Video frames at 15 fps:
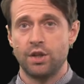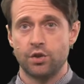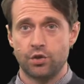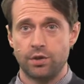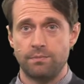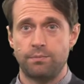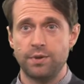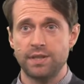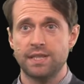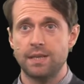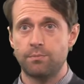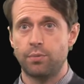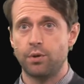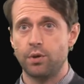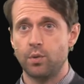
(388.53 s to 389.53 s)
So in
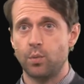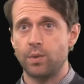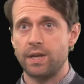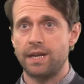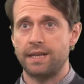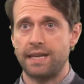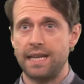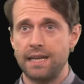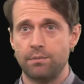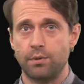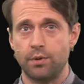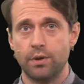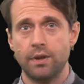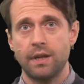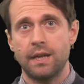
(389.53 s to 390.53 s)
principle, we are
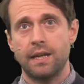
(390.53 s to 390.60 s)
able,